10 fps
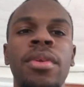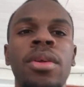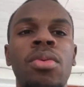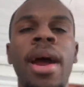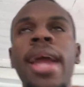
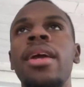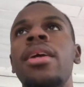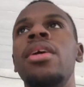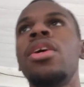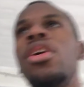Right?
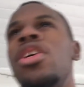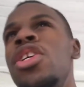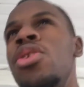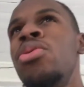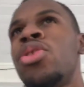
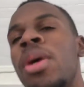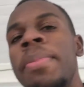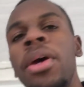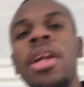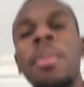Use your
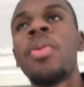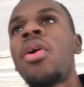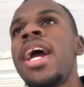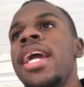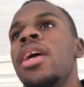ability to
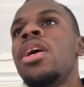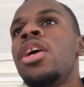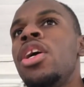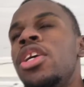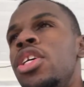pray.
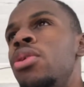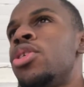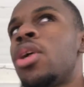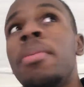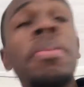Use
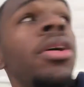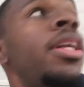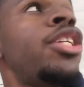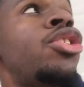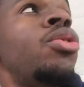your
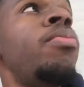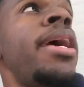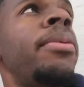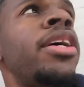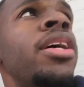ability to be
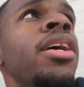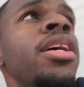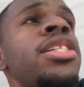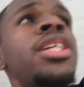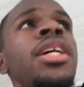able to
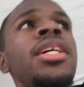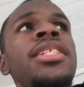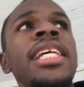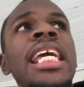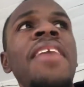
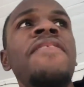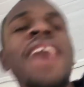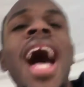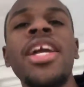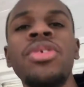give
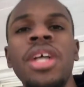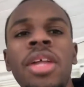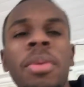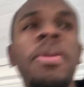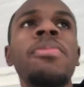value to
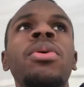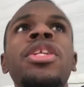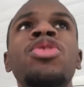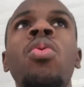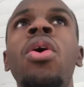other people in
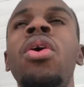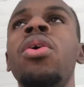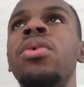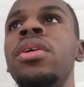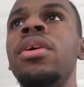this
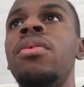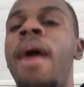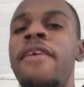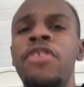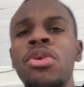world,
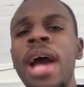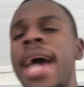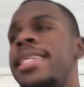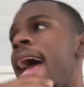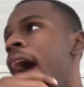right? For you
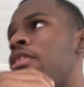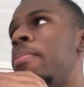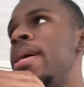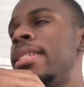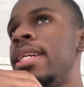guys that have a
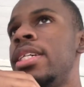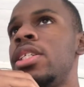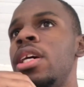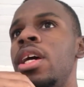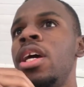business,
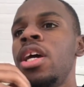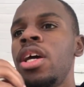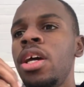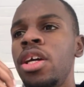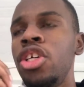
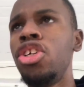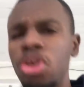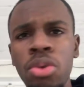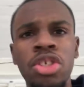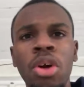
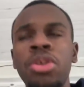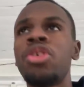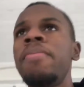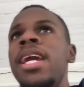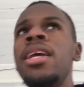use social
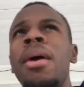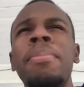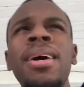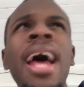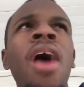media,
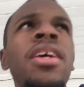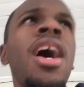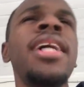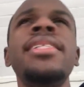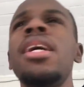put out
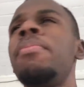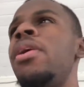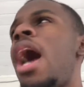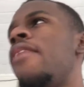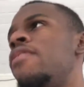content, put
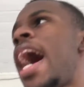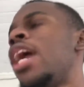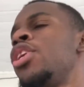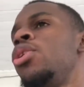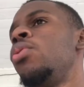out
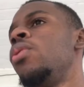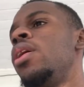value,